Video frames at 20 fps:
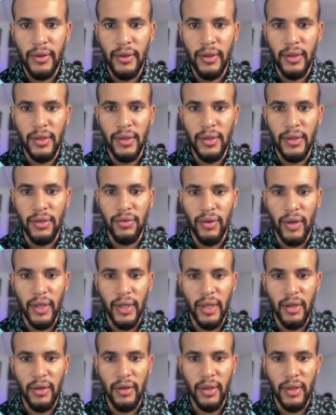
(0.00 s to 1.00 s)
this is right
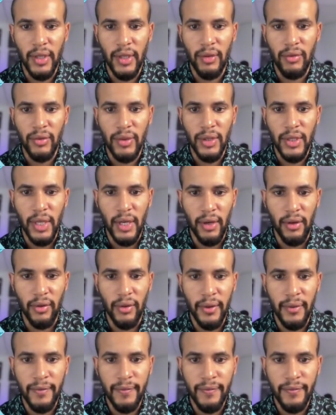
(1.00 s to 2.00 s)
here in
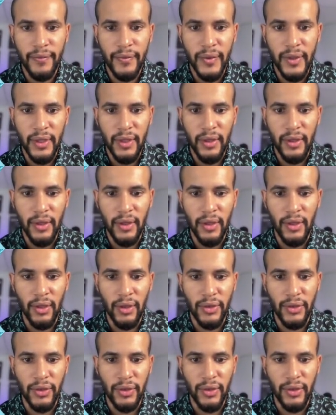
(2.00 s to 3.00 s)
downtown. And
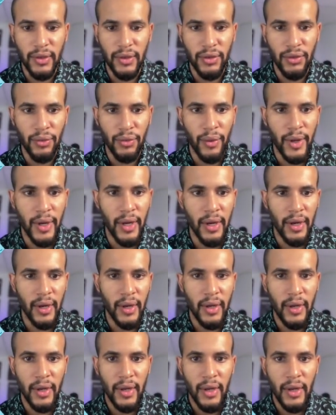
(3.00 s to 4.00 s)
also this is
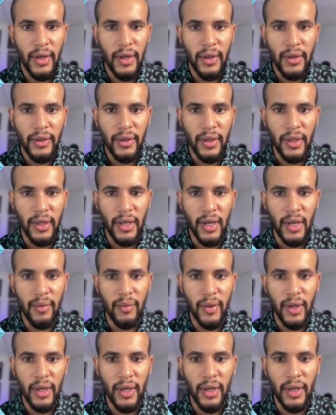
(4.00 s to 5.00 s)
where they
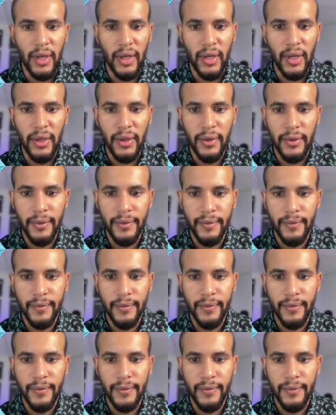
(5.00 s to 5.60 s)
come in, and